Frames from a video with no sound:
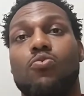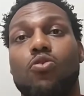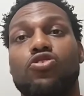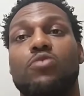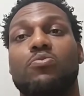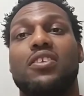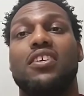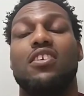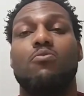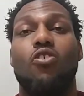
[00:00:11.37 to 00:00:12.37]
worship
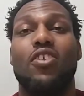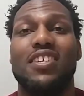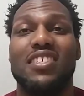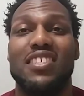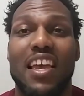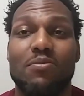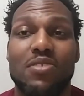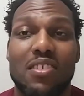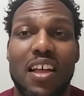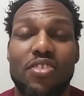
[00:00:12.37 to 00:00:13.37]
leader Marty
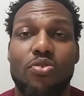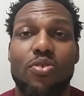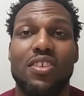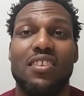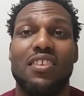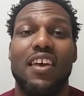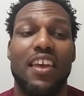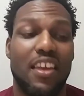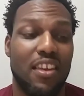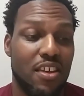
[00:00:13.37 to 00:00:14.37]
Sampson. I thought that
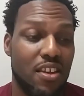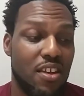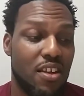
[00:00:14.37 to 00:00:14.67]
they